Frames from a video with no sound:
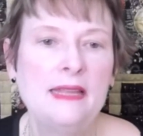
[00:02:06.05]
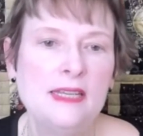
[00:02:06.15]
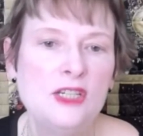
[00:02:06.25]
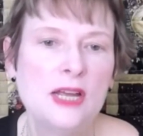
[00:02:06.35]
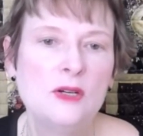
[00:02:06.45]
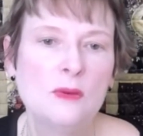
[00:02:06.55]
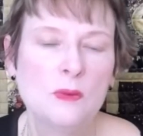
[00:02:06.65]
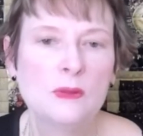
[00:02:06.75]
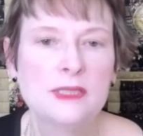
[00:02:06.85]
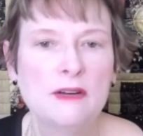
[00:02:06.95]
the gender
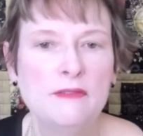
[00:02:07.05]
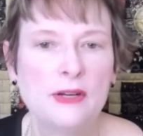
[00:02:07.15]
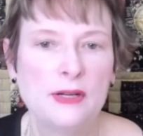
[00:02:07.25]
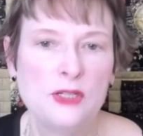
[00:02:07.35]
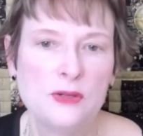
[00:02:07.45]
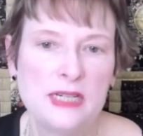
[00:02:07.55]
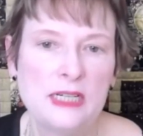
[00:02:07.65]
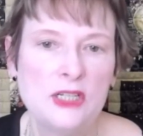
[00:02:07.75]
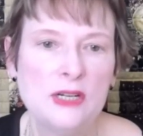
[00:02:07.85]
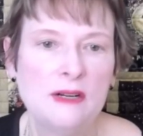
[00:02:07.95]
rules are very
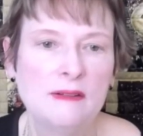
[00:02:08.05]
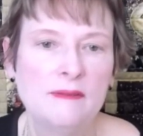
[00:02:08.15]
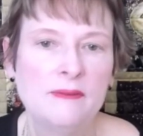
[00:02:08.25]
traditional.